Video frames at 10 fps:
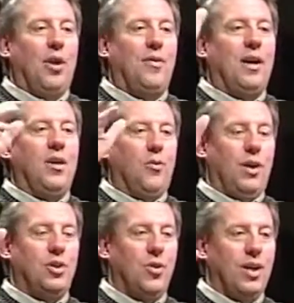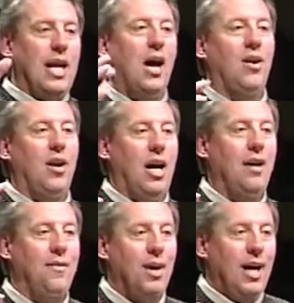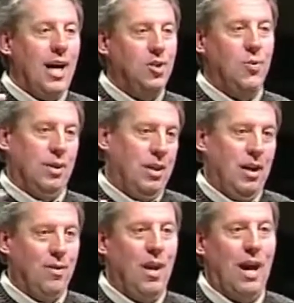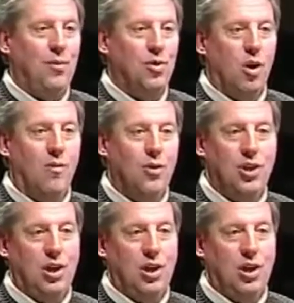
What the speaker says: the only thing that really is going to count in life is when life is over,